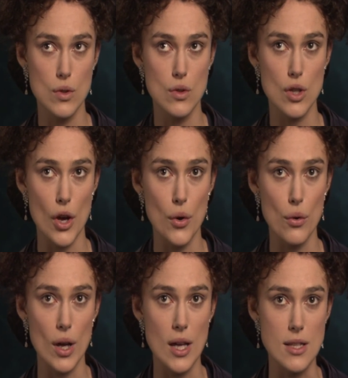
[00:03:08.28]

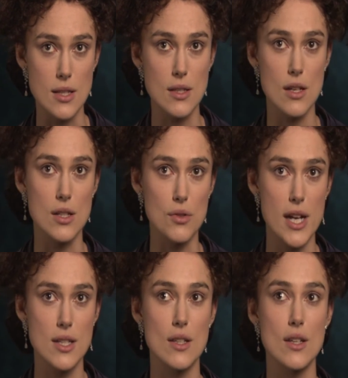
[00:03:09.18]
Joe is a
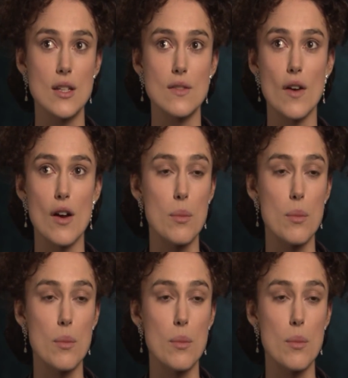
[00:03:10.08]
director that is very